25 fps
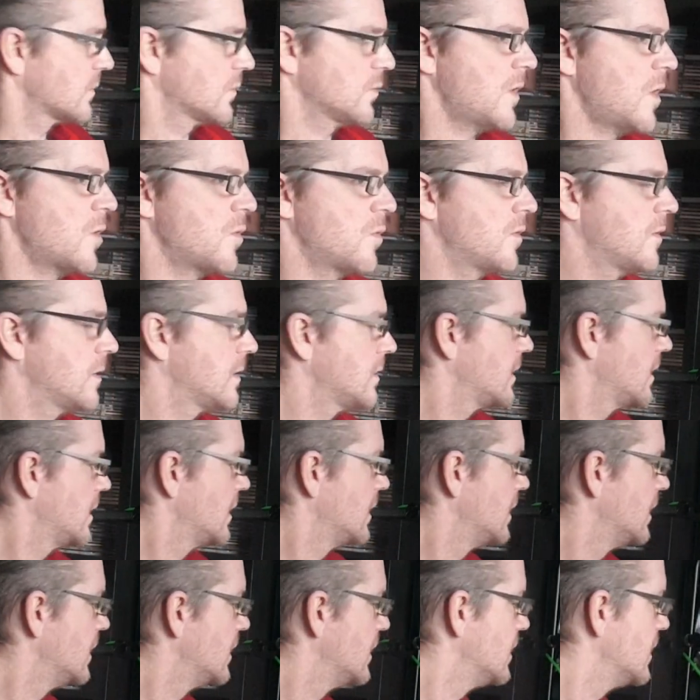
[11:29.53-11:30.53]
Whoa,
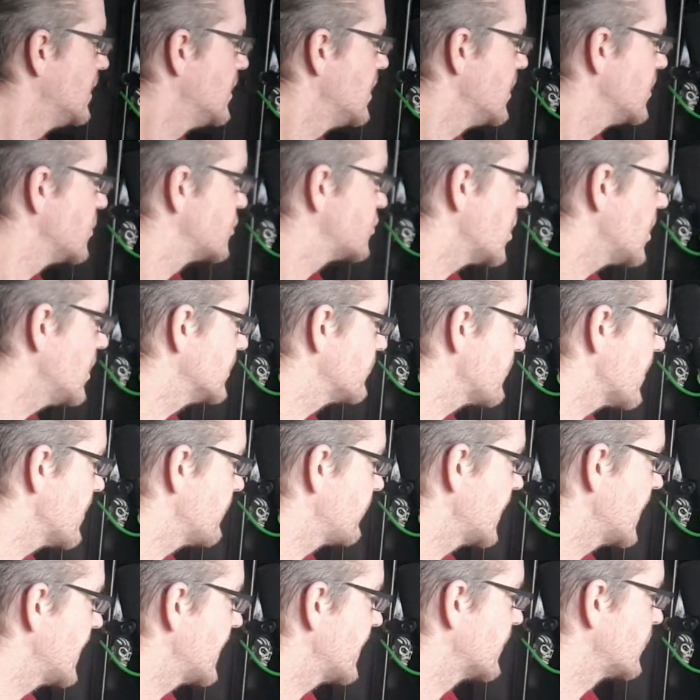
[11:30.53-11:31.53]
John the
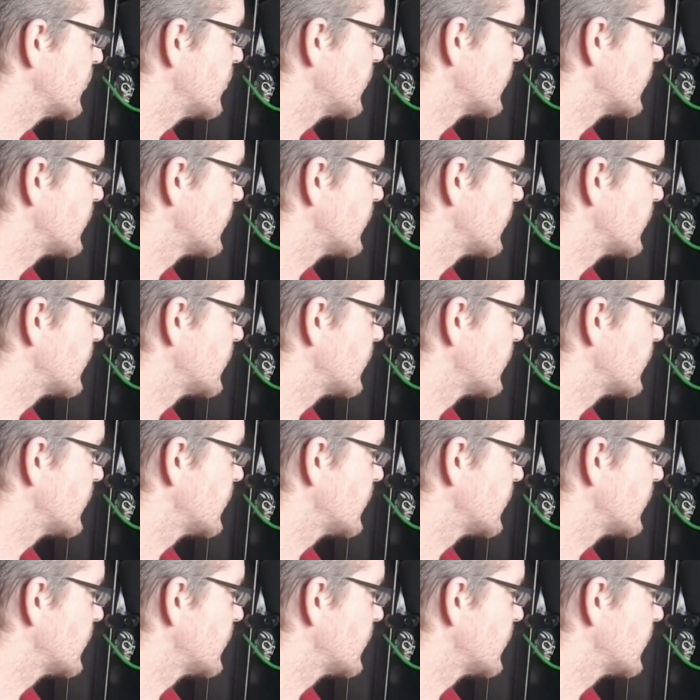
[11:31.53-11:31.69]
Revelator,